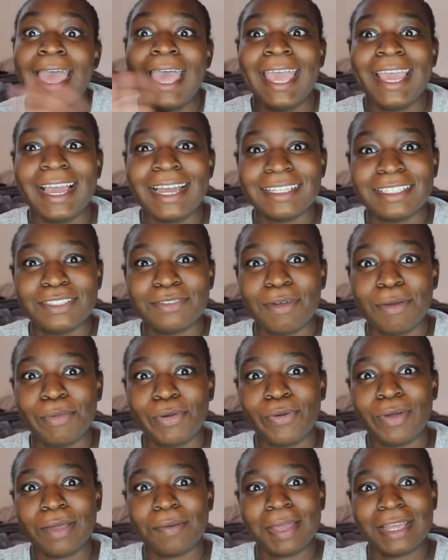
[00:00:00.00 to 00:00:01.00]
Hey guys, it's Robin
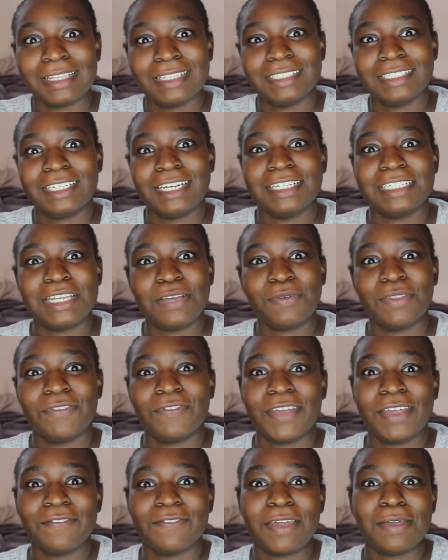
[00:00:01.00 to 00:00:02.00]
and welcome back to the channel where the
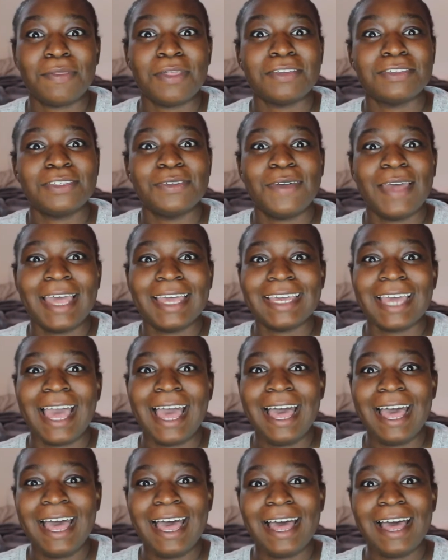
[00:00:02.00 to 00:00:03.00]
fam loves to hang
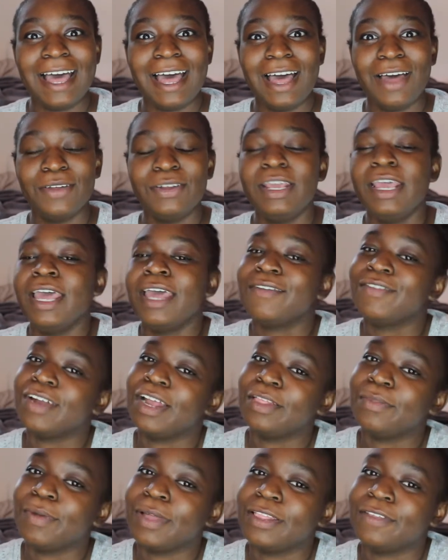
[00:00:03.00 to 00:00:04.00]
out. If you're
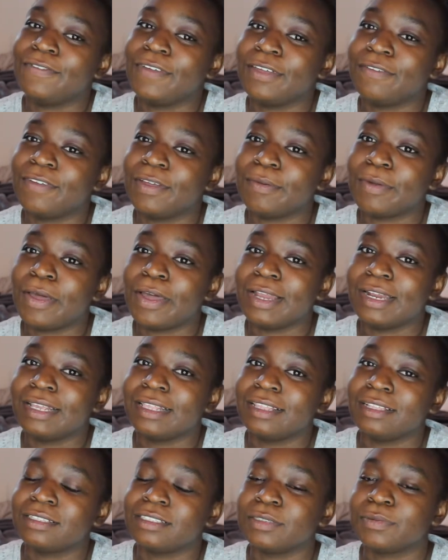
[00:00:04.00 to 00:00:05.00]
not a part of the fam, go ahead and
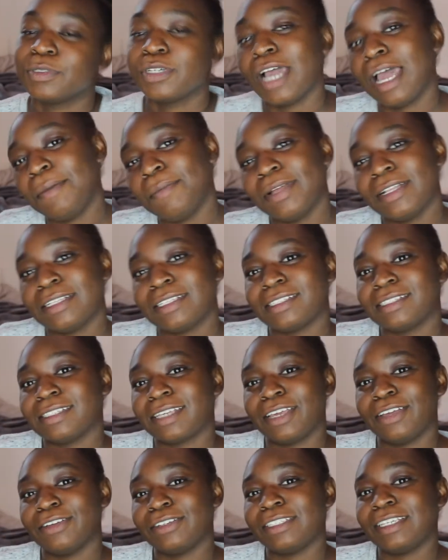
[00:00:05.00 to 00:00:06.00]
hit the subscribe button so
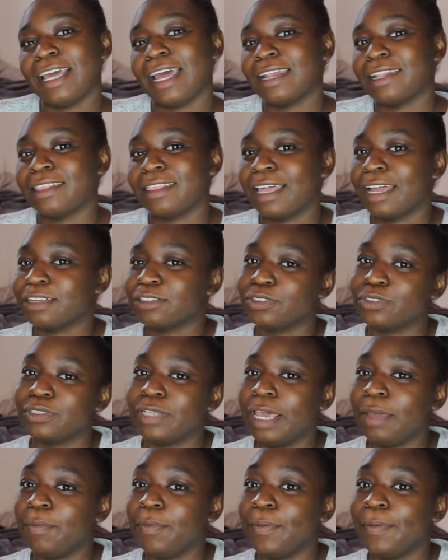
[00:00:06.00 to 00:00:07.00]
you see at the actual
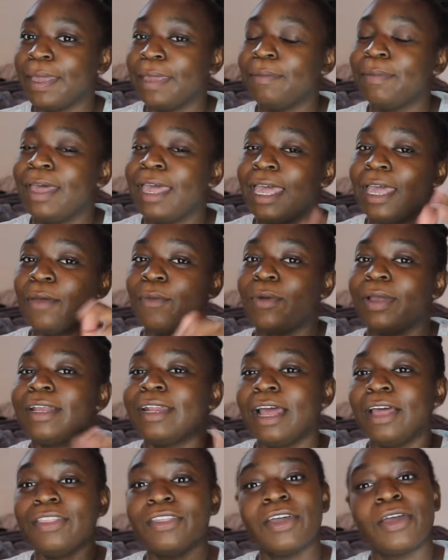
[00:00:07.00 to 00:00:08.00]
table, babe. And while you're
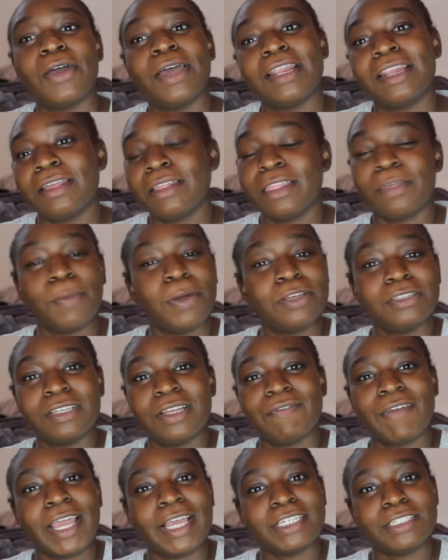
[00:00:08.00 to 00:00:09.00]
down there, go ahead and hit the post
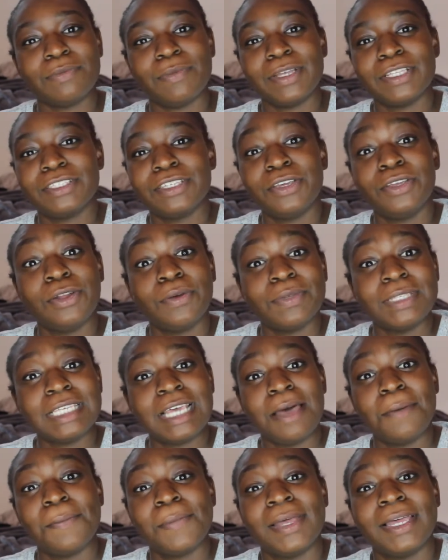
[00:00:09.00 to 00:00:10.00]
notification button so you know what's
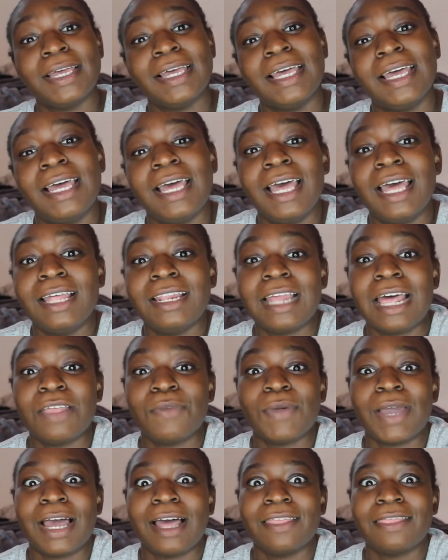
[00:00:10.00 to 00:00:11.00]
up. Now
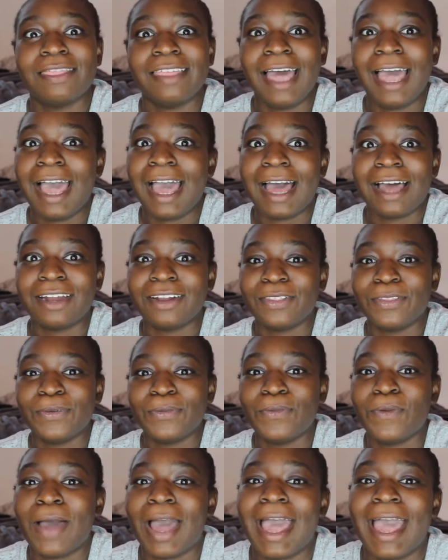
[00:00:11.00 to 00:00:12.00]
that we got that out of the
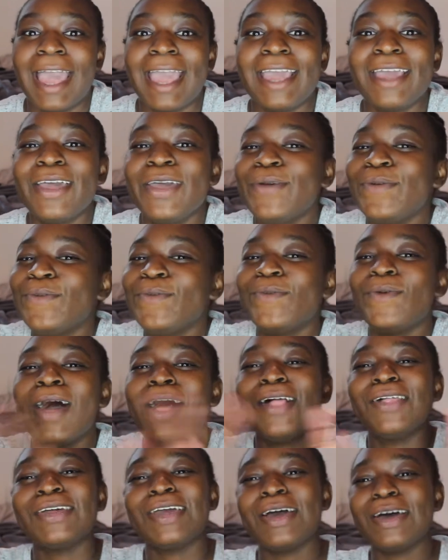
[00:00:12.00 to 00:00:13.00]
way,
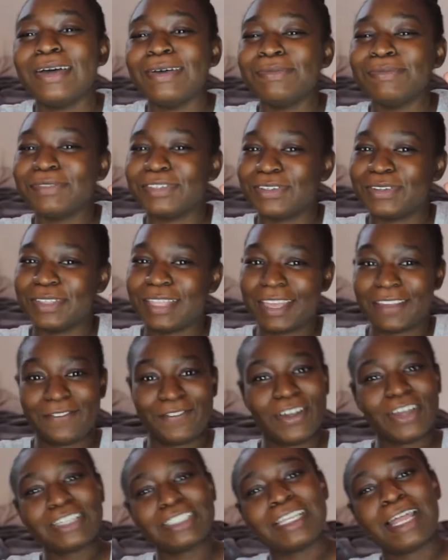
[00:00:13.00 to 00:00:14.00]
welcome to the
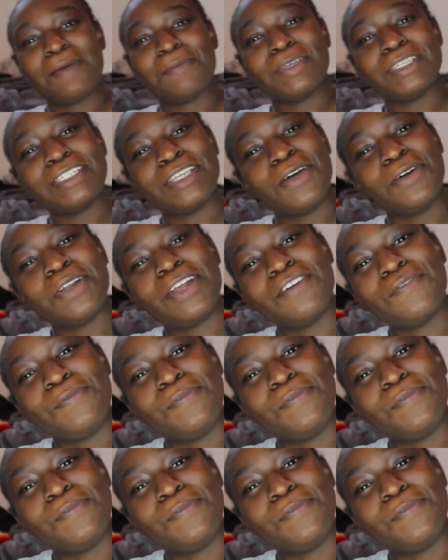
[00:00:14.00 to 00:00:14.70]
first episode of